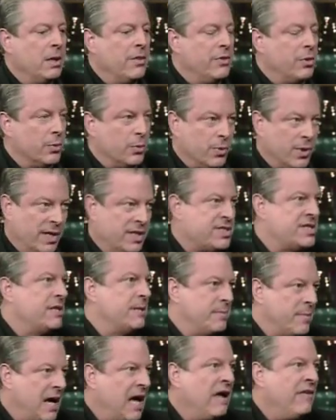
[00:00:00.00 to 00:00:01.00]
The risks,
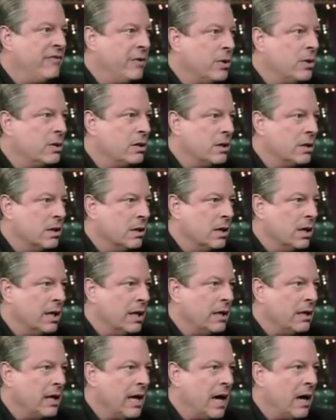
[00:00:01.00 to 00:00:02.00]
in my view,
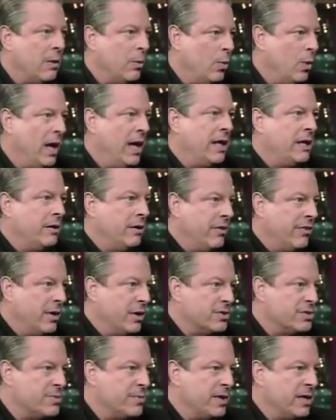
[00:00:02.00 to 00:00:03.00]
clearly outweighed
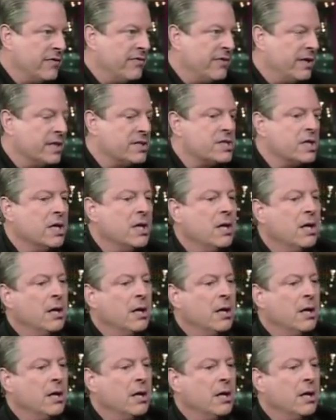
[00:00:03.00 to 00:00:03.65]
those benefits.